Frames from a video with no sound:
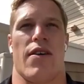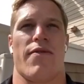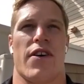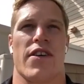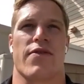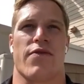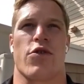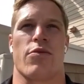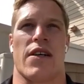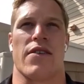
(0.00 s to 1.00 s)
Look, first and
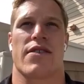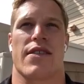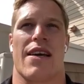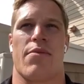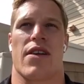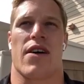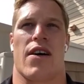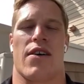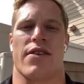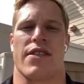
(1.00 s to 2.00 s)
foremost, the
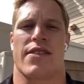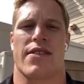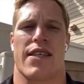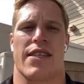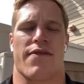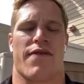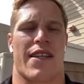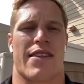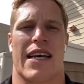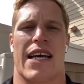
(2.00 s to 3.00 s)
MLR is is a
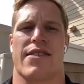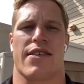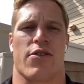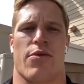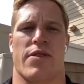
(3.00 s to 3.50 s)
fantastic